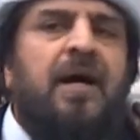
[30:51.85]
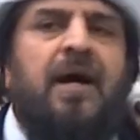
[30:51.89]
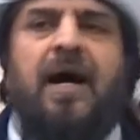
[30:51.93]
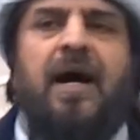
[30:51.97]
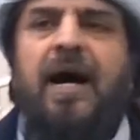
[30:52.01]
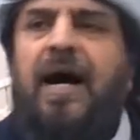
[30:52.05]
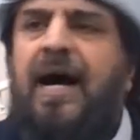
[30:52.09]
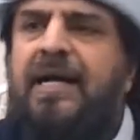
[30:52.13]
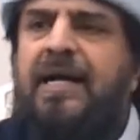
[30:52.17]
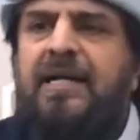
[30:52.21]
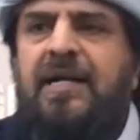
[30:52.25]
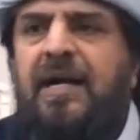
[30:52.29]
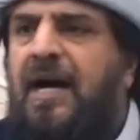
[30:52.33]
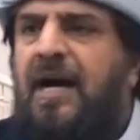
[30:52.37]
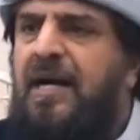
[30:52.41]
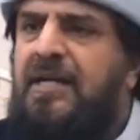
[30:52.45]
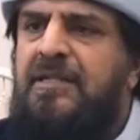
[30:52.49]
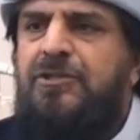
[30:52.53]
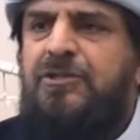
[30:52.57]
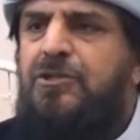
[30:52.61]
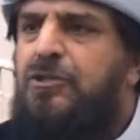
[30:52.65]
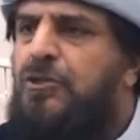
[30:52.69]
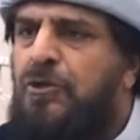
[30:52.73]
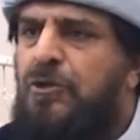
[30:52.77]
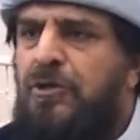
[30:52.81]
I
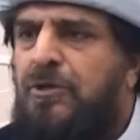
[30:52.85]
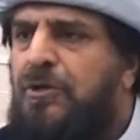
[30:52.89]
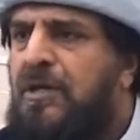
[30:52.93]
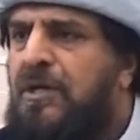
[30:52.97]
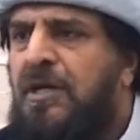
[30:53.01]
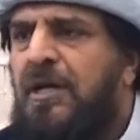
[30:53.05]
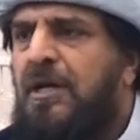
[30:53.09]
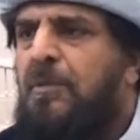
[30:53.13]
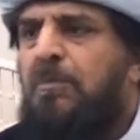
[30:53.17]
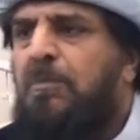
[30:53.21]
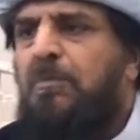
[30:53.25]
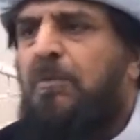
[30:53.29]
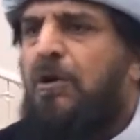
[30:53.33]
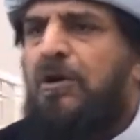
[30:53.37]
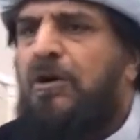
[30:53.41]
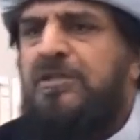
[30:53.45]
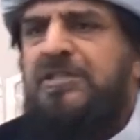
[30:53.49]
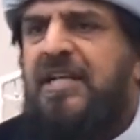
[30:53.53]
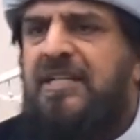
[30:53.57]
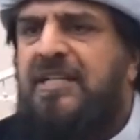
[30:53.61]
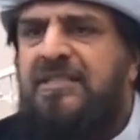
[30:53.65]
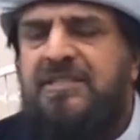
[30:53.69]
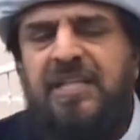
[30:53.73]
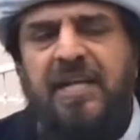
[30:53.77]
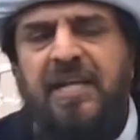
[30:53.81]
can't do more
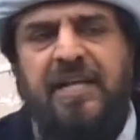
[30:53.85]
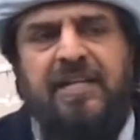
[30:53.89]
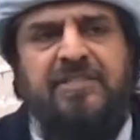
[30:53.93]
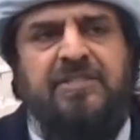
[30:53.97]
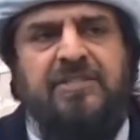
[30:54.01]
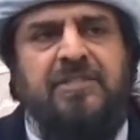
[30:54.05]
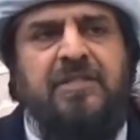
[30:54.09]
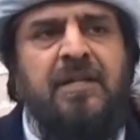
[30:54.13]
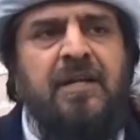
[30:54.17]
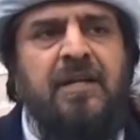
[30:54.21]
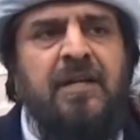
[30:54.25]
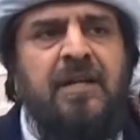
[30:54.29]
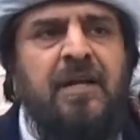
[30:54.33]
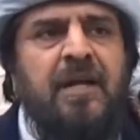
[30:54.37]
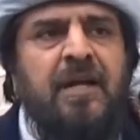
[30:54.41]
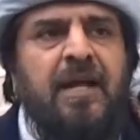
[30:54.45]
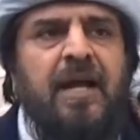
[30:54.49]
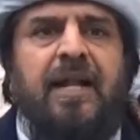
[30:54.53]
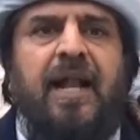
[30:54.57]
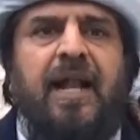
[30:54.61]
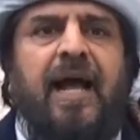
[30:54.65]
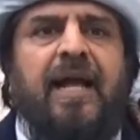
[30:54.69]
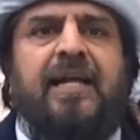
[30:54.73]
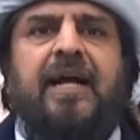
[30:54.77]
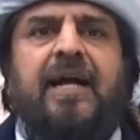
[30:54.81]
than this,
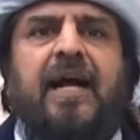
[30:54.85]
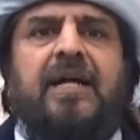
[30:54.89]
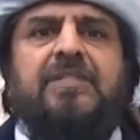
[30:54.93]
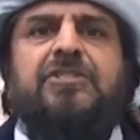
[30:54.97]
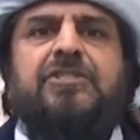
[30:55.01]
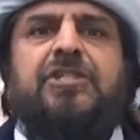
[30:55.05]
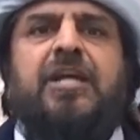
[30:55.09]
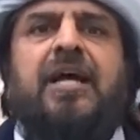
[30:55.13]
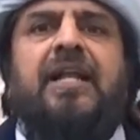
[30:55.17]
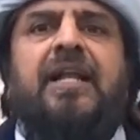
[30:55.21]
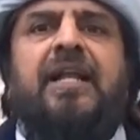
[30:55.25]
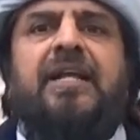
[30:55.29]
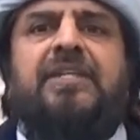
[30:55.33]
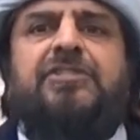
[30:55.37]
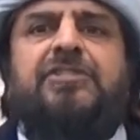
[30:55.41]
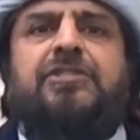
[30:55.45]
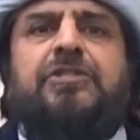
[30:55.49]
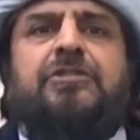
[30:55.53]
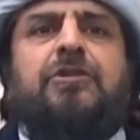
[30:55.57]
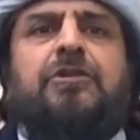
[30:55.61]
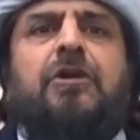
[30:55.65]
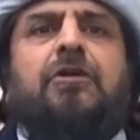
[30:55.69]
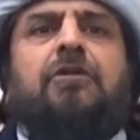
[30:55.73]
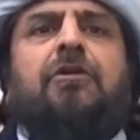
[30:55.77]
and I can't challenge the